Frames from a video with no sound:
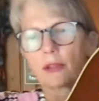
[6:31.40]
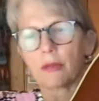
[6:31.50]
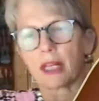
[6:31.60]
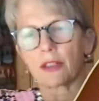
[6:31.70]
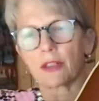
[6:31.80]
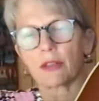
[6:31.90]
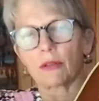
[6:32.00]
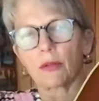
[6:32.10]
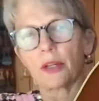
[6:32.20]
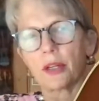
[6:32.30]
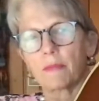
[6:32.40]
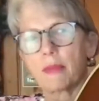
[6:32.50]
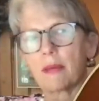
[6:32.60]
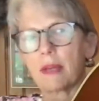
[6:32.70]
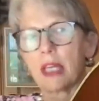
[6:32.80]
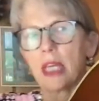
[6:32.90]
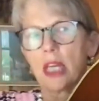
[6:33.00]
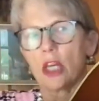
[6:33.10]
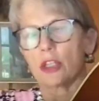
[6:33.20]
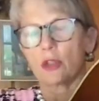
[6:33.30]
ready to maybe
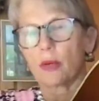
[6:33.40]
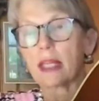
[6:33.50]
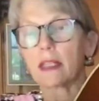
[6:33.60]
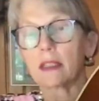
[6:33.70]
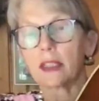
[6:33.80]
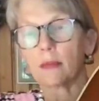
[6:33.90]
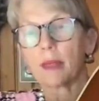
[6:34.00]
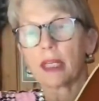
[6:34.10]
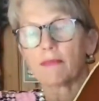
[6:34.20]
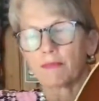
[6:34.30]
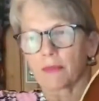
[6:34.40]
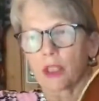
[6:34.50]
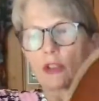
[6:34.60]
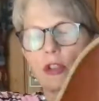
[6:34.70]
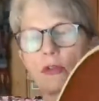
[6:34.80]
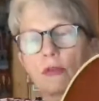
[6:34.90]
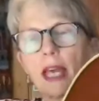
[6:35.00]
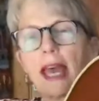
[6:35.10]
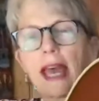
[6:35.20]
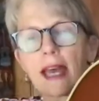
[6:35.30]
tweak it a little bit, you
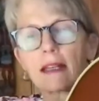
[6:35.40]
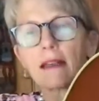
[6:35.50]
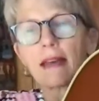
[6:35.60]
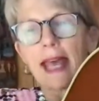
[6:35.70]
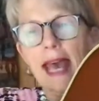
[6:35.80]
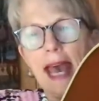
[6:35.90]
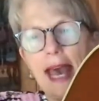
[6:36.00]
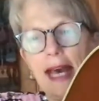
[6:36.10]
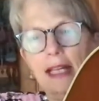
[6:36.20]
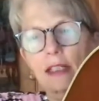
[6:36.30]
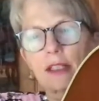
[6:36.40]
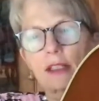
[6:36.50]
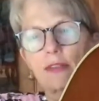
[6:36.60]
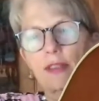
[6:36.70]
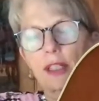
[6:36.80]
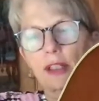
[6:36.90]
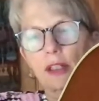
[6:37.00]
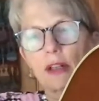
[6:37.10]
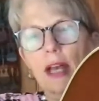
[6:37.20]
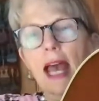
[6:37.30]
can add a little
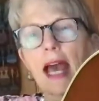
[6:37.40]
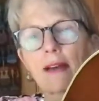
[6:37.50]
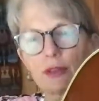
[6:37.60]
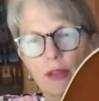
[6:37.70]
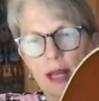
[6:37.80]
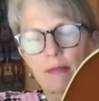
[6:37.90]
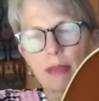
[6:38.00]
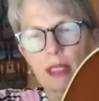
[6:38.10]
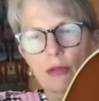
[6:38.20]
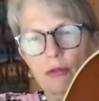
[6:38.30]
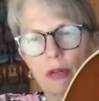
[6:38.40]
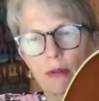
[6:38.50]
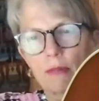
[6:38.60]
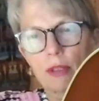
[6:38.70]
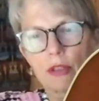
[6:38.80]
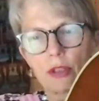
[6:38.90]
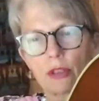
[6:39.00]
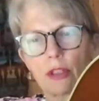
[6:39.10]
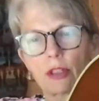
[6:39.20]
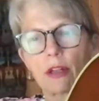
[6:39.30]
filler after that big strum. So you
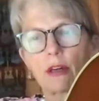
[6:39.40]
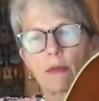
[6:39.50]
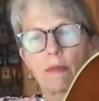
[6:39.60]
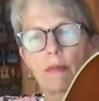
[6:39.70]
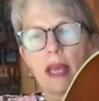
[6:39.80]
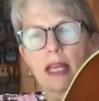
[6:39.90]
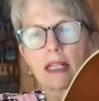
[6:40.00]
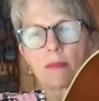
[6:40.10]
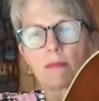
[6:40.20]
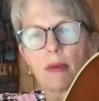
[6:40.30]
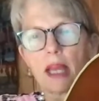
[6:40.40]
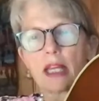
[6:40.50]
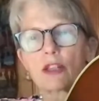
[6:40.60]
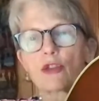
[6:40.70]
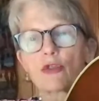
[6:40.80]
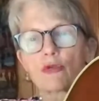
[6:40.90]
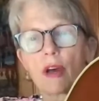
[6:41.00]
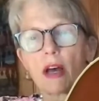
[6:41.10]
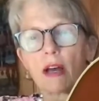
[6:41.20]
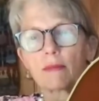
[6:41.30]
can go bass, bass,
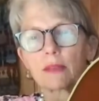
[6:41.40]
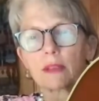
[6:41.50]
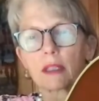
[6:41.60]
strum,